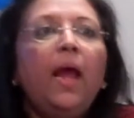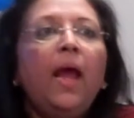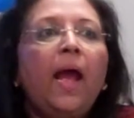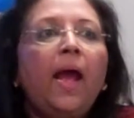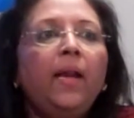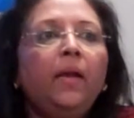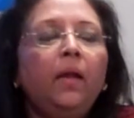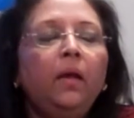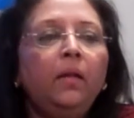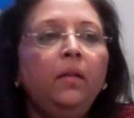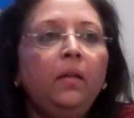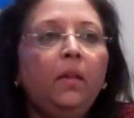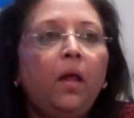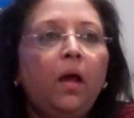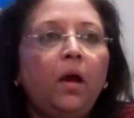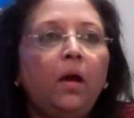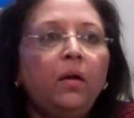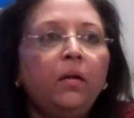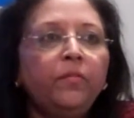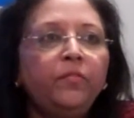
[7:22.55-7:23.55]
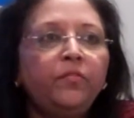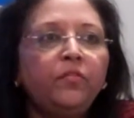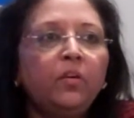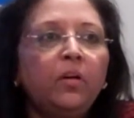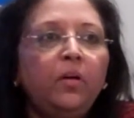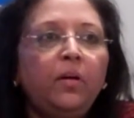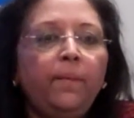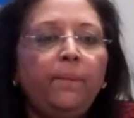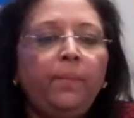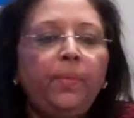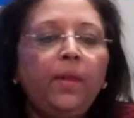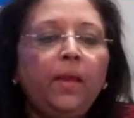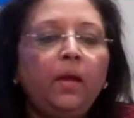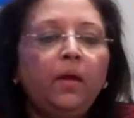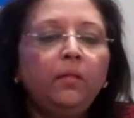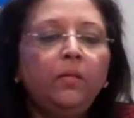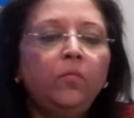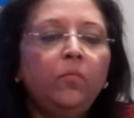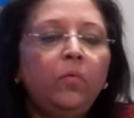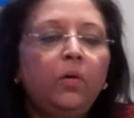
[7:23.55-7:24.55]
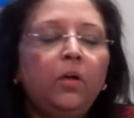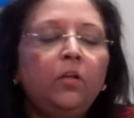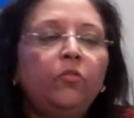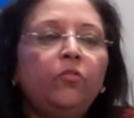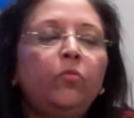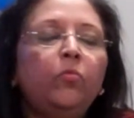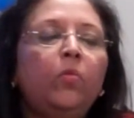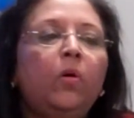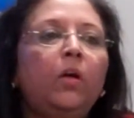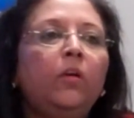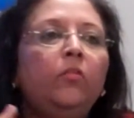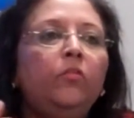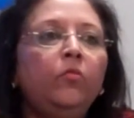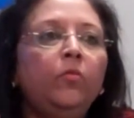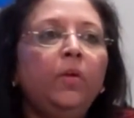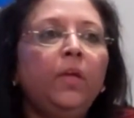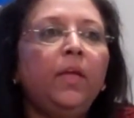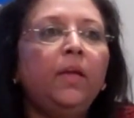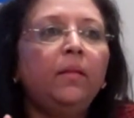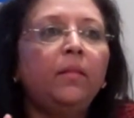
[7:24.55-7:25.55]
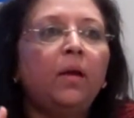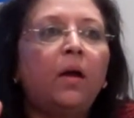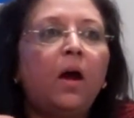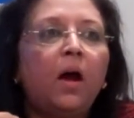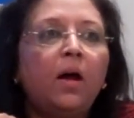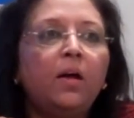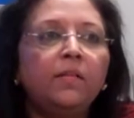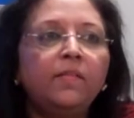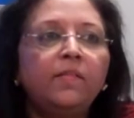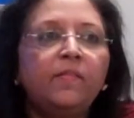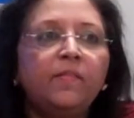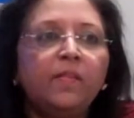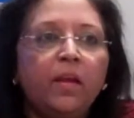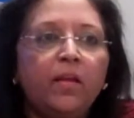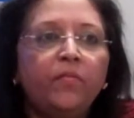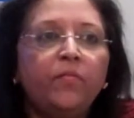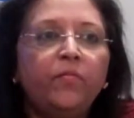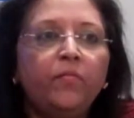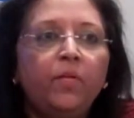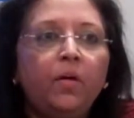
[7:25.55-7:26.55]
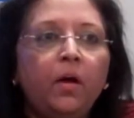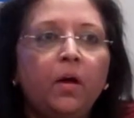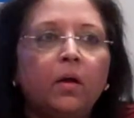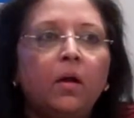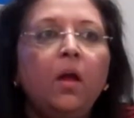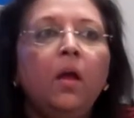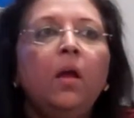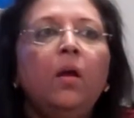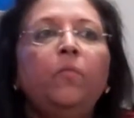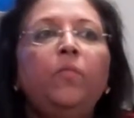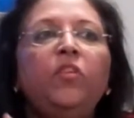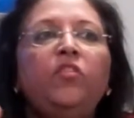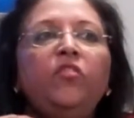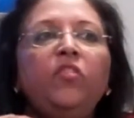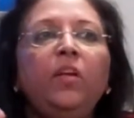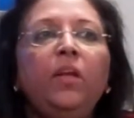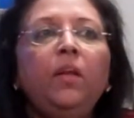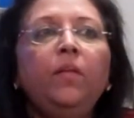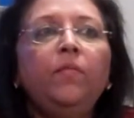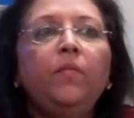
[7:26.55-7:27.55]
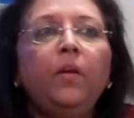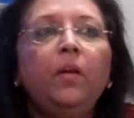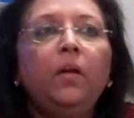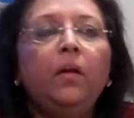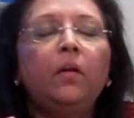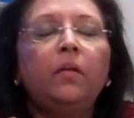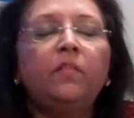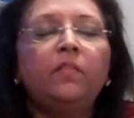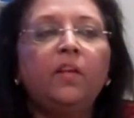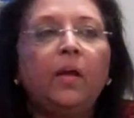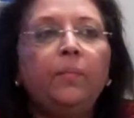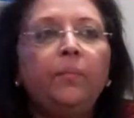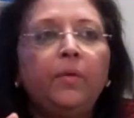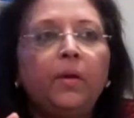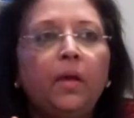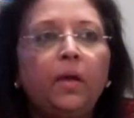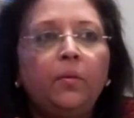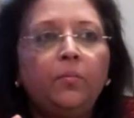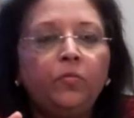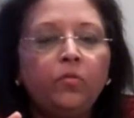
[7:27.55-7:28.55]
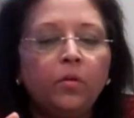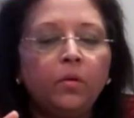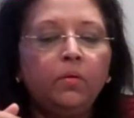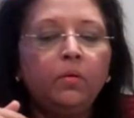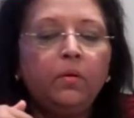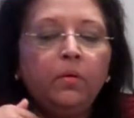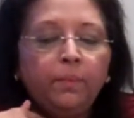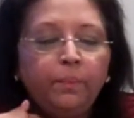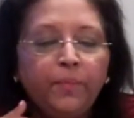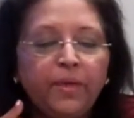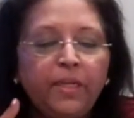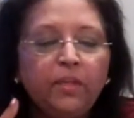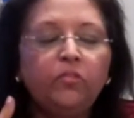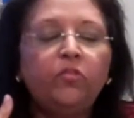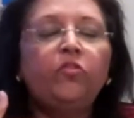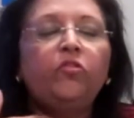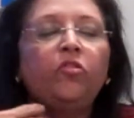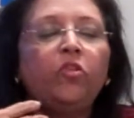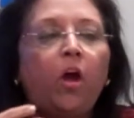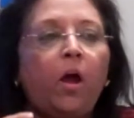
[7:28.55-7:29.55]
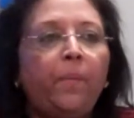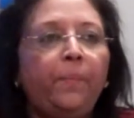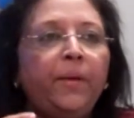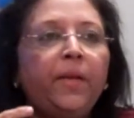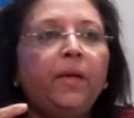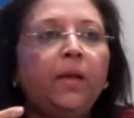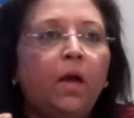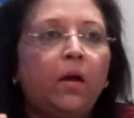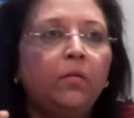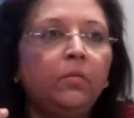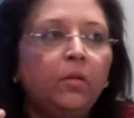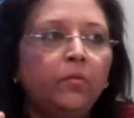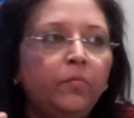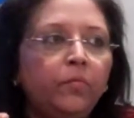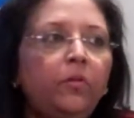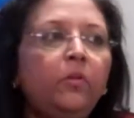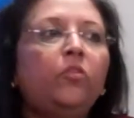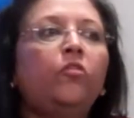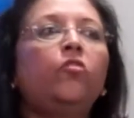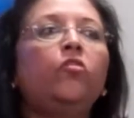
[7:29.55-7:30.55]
And a lot of time, they are the ones who are doing the unsafe work, which even sometimes means chopping down the wood.